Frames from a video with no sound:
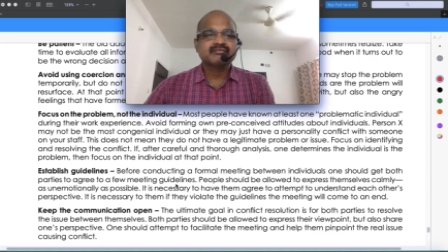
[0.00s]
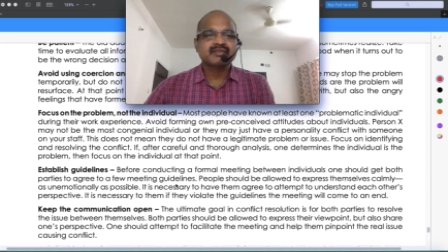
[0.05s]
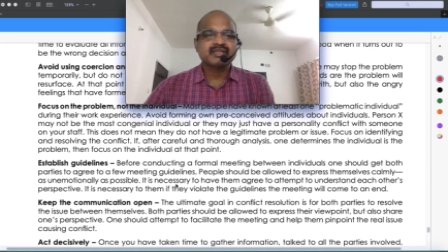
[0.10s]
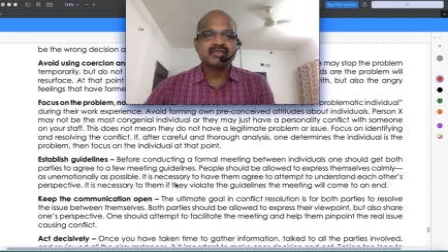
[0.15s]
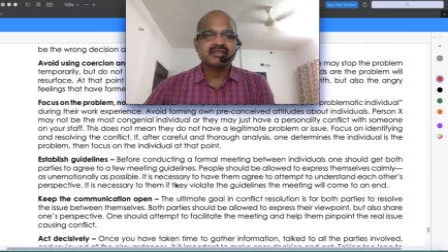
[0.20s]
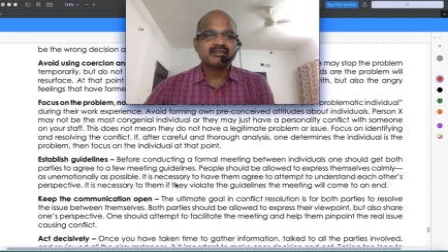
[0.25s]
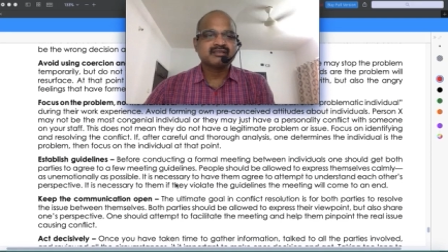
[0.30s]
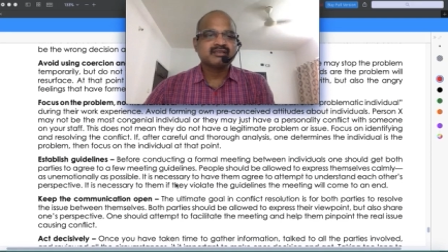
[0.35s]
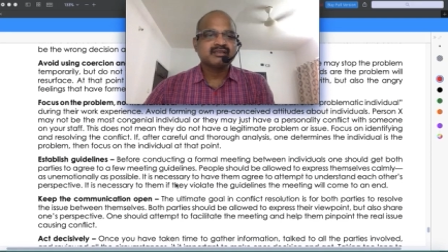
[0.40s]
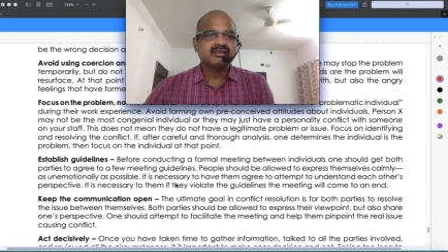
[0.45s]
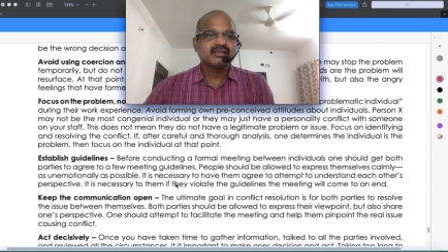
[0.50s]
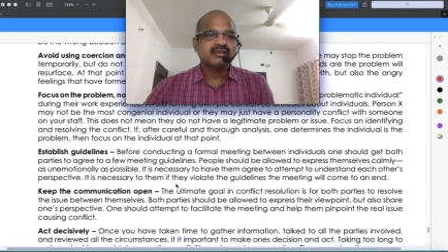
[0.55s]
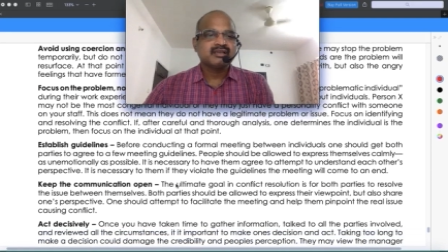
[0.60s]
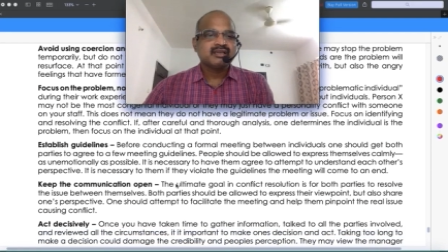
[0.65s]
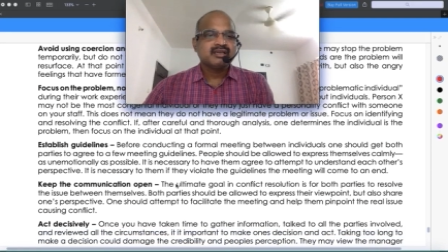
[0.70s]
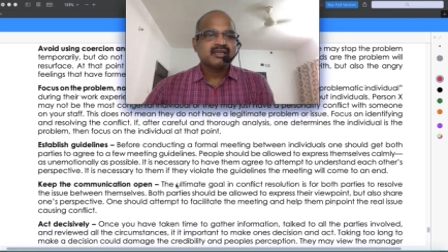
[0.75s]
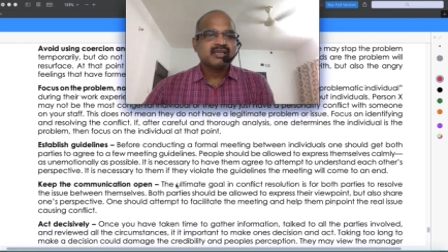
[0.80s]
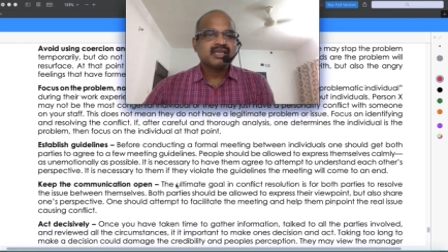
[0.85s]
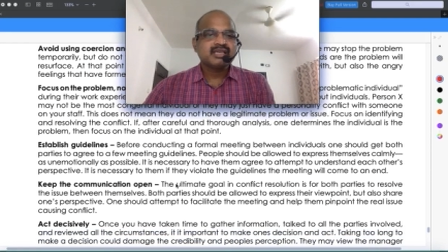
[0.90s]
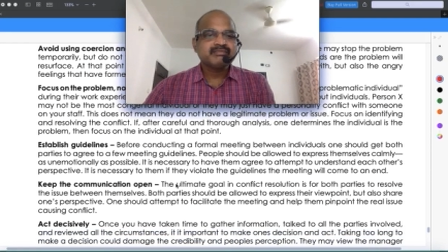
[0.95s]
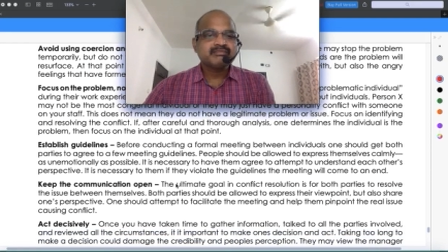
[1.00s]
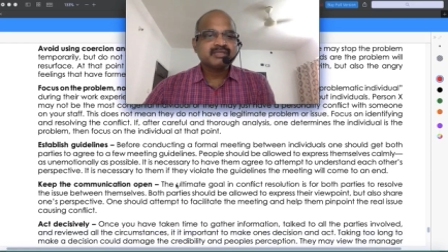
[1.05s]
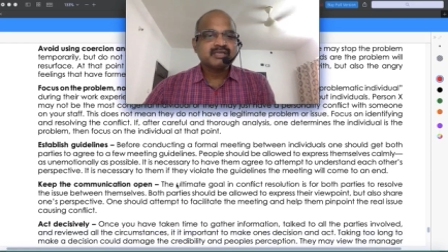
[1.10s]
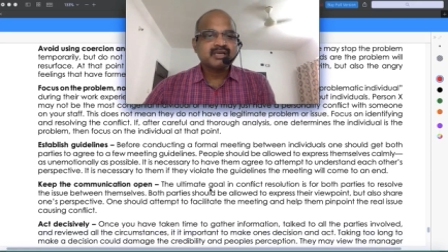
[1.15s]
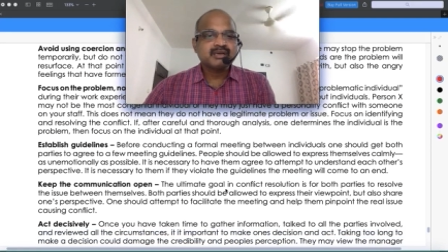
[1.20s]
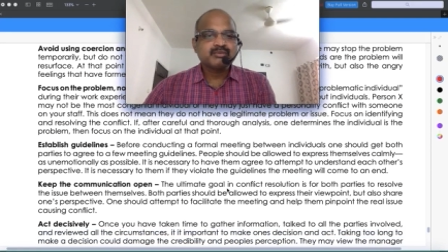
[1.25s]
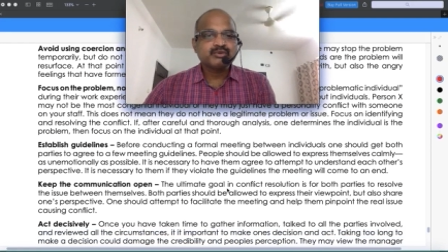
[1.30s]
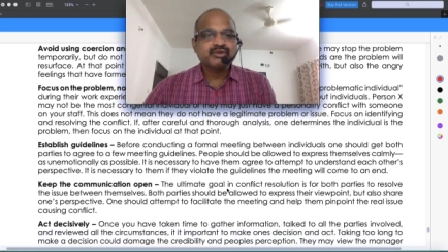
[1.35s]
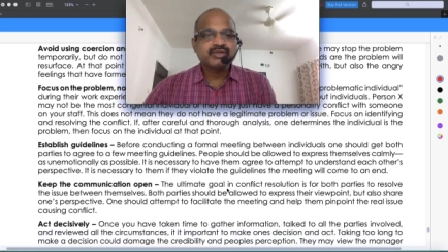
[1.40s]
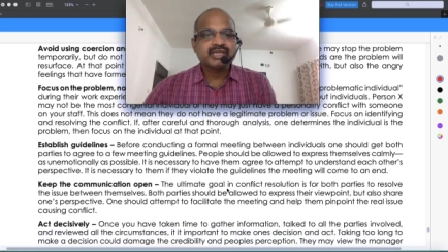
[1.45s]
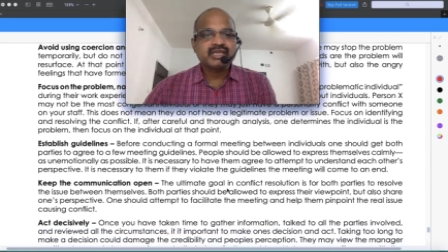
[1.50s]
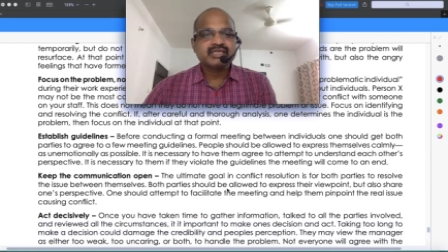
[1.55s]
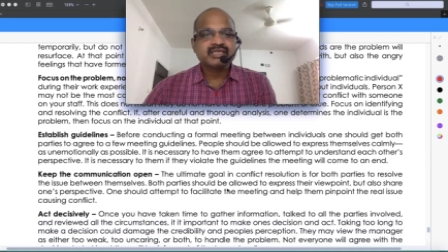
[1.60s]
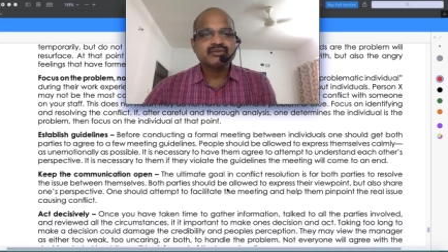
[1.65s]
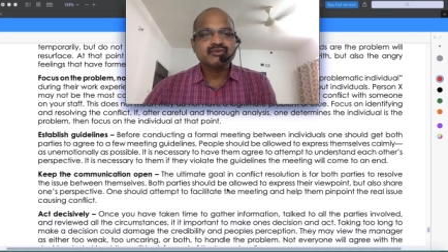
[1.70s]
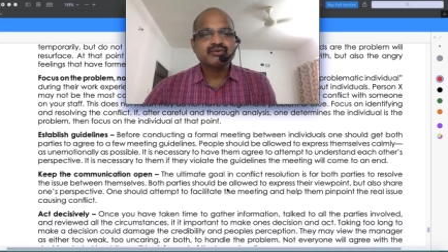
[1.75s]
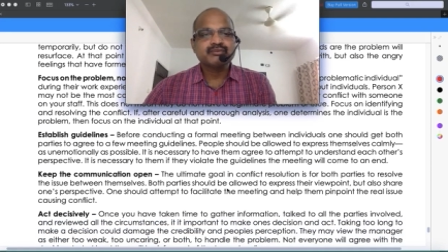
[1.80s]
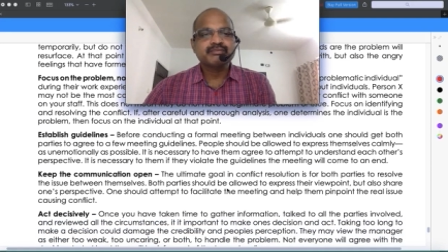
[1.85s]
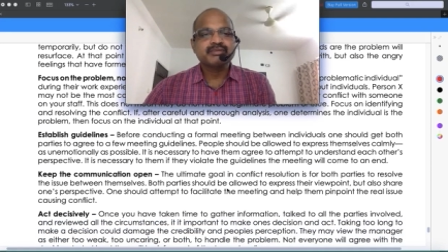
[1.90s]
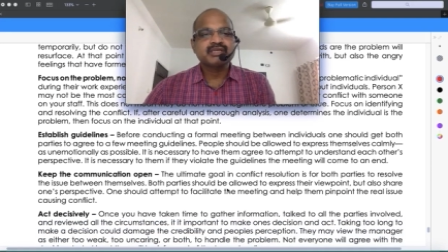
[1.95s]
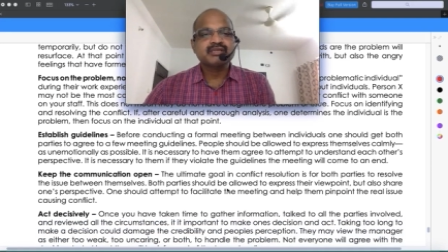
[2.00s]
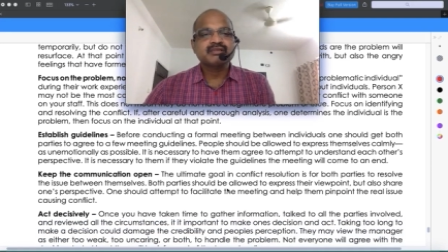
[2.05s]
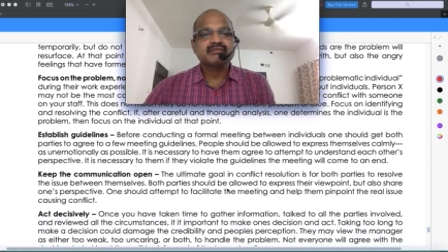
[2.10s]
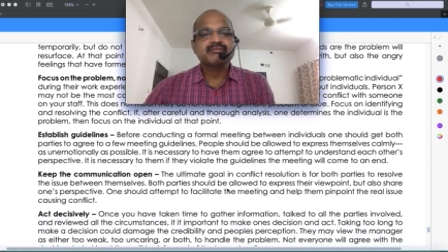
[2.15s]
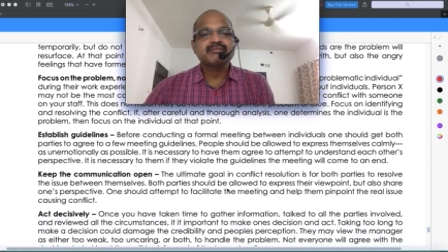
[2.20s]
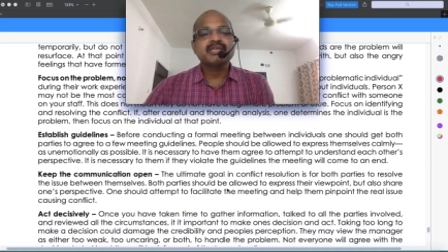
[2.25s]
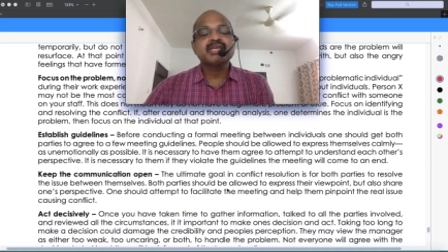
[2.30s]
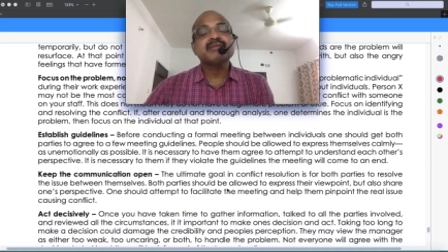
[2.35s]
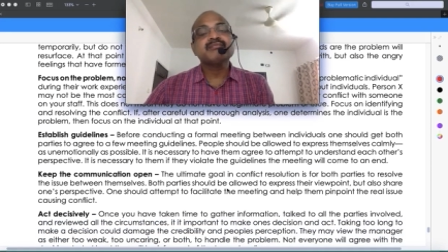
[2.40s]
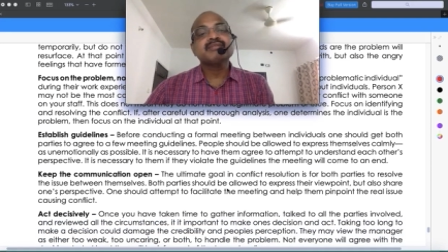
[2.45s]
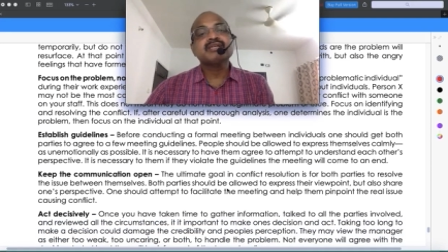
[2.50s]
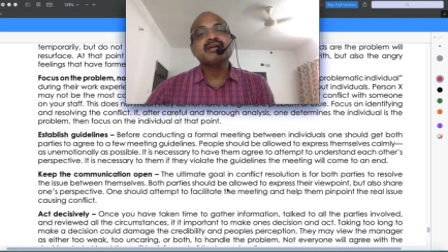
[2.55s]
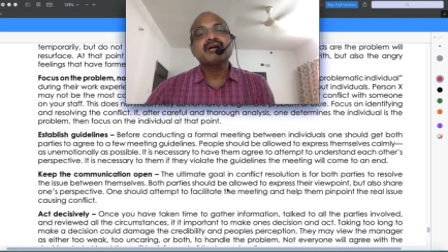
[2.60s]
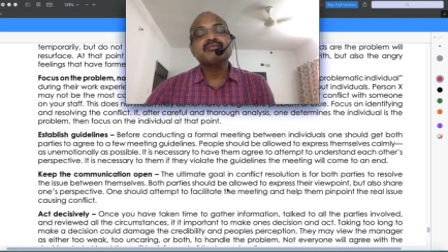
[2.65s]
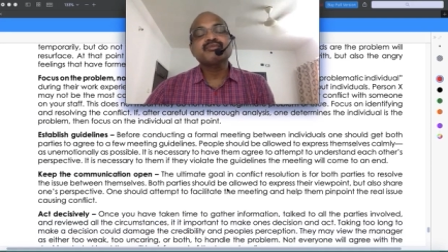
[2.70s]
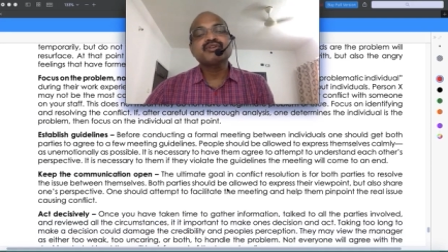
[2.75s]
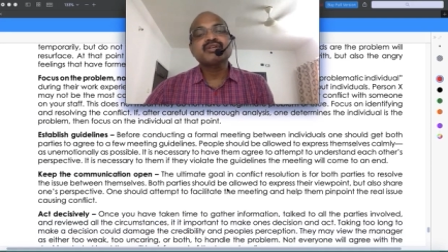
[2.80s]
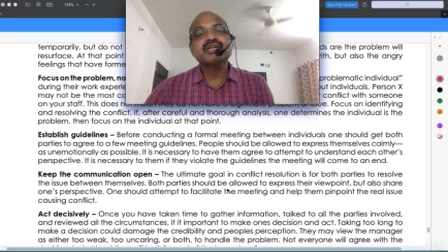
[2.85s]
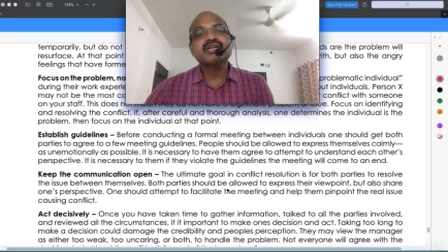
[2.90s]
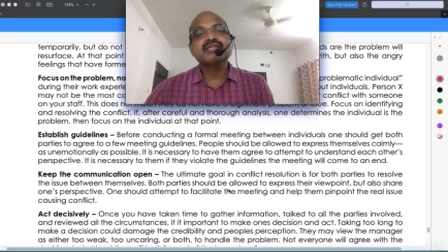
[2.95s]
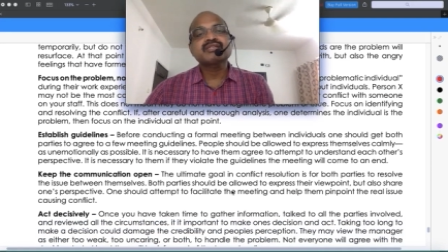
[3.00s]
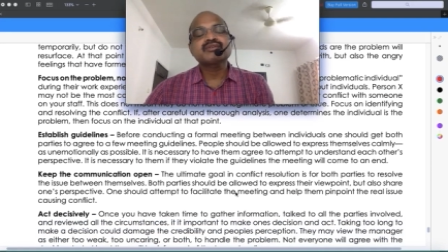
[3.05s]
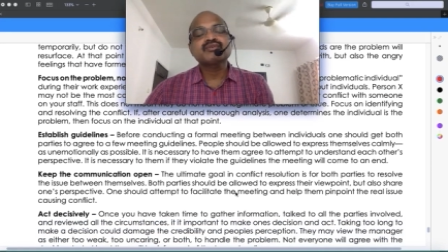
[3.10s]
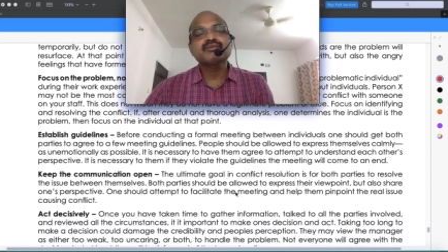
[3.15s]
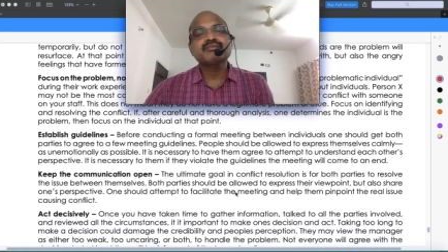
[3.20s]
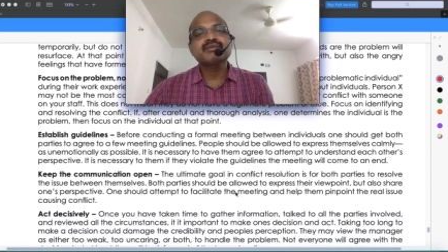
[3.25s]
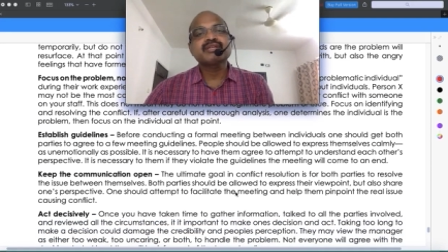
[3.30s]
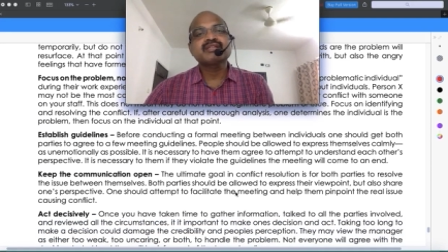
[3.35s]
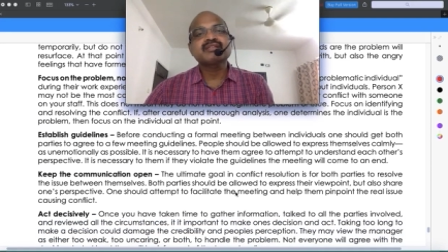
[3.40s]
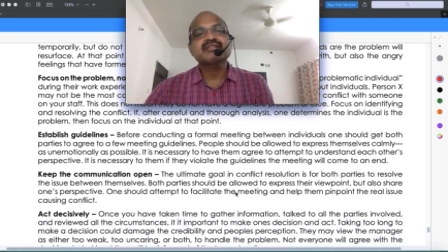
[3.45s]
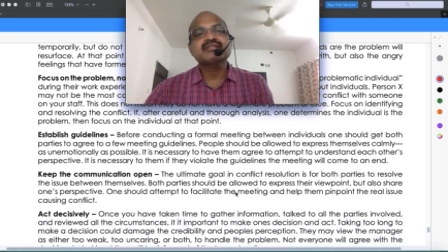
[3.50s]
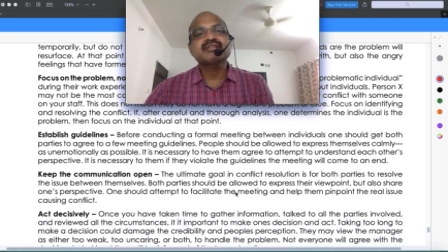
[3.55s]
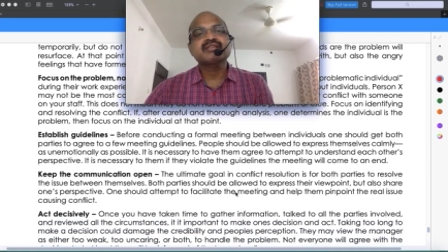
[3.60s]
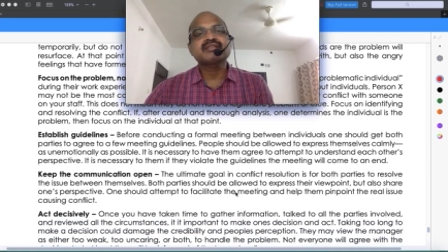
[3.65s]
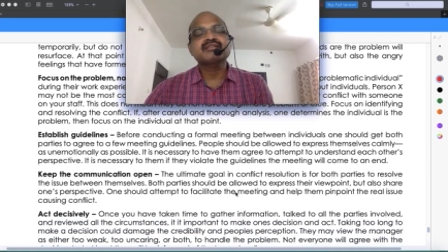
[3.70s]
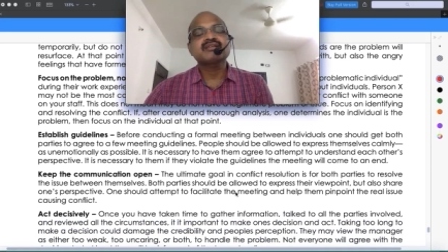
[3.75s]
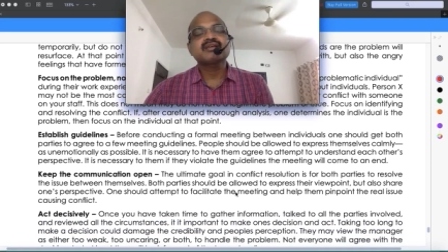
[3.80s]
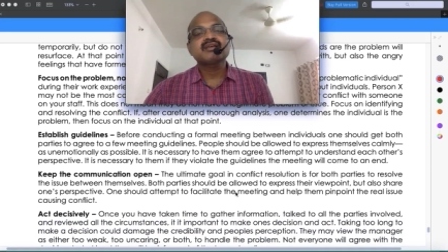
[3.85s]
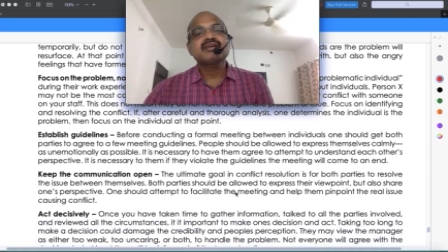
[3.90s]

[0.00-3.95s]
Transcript: yeah keep the communication open keep the communication open in the sense